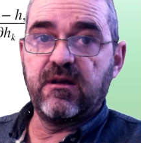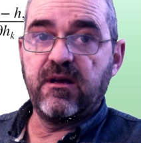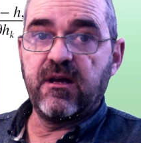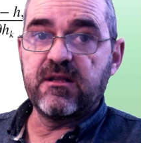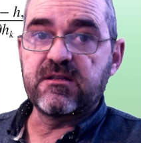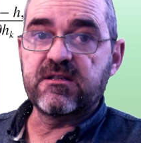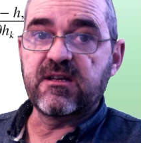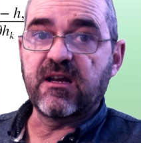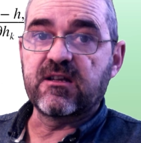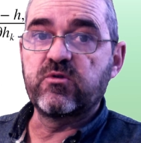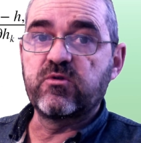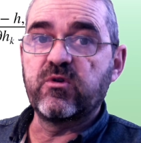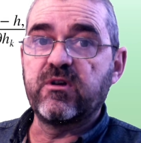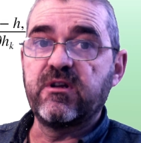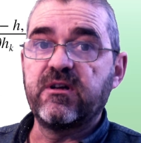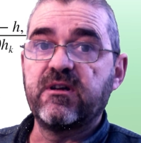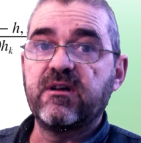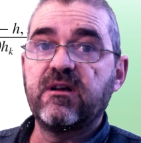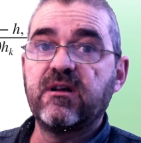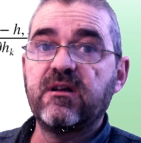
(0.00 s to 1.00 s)
it's
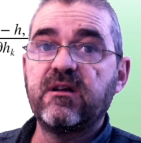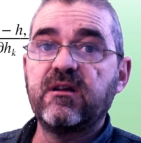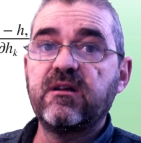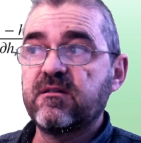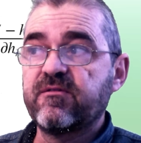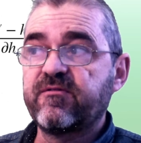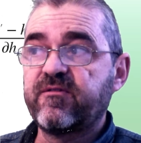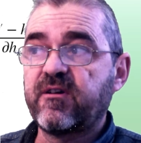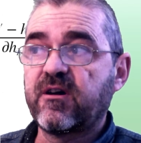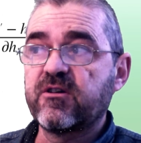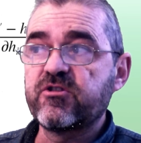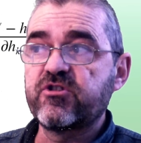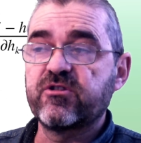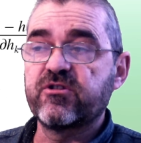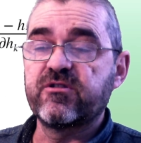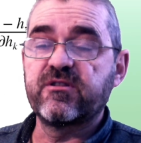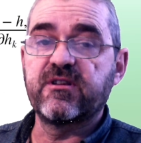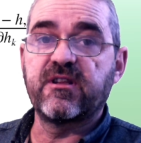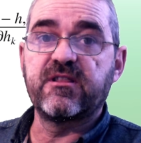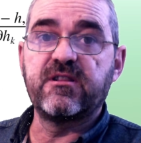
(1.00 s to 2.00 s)
actually a
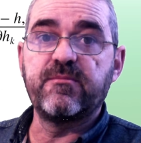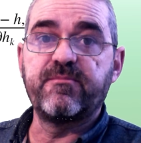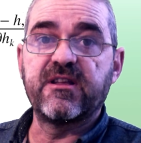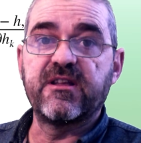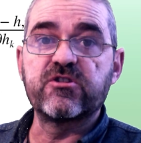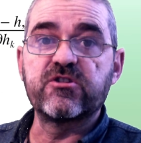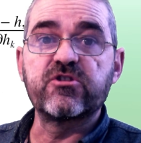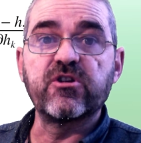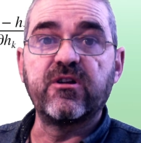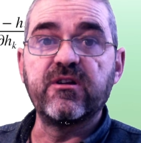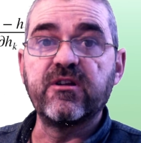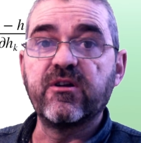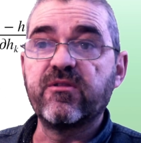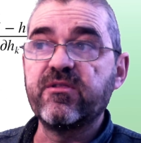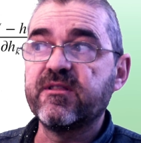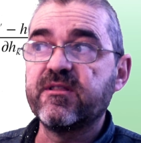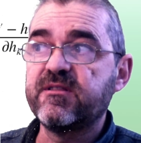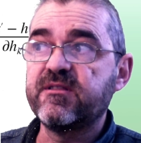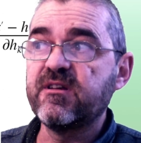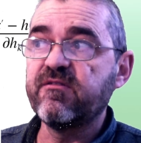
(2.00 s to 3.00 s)
function that depends only on
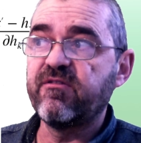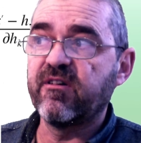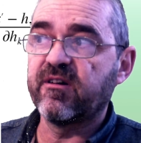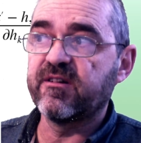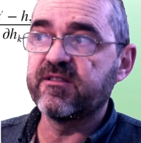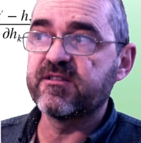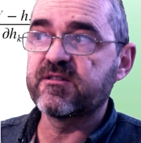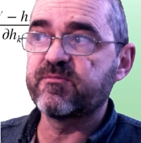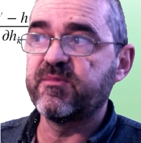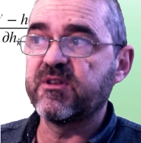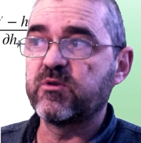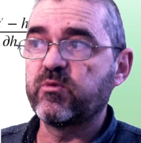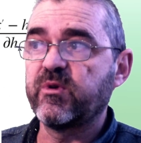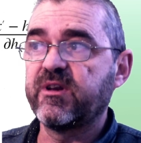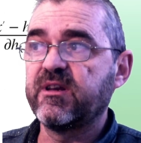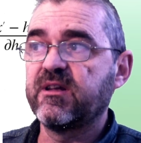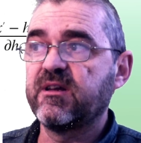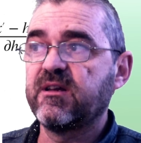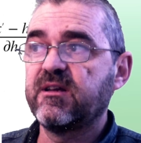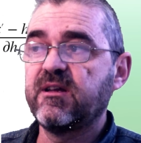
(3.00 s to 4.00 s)
the difference
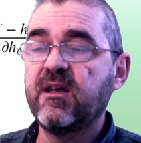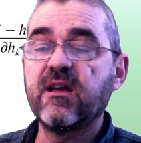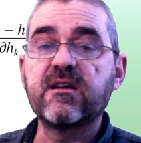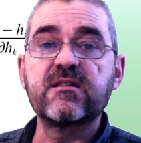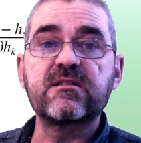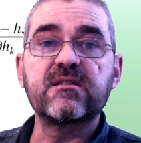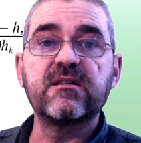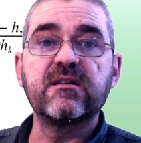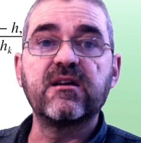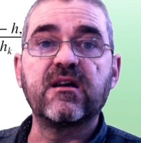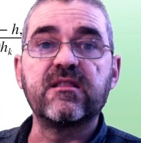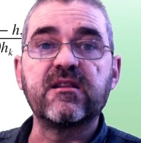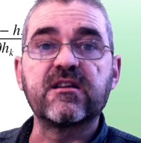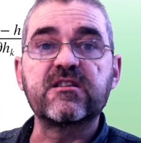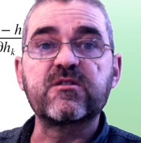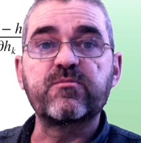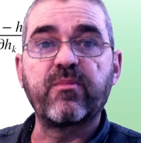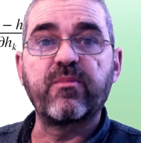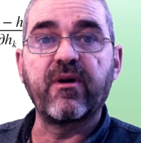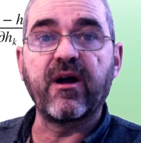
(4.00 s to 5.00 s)
between x and
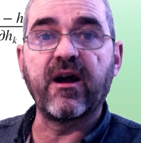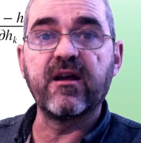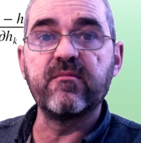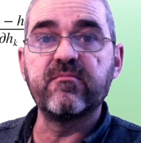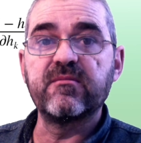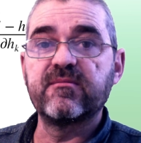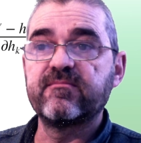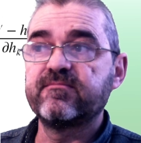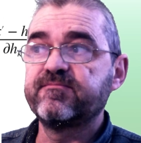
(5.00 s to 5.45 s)
x prime.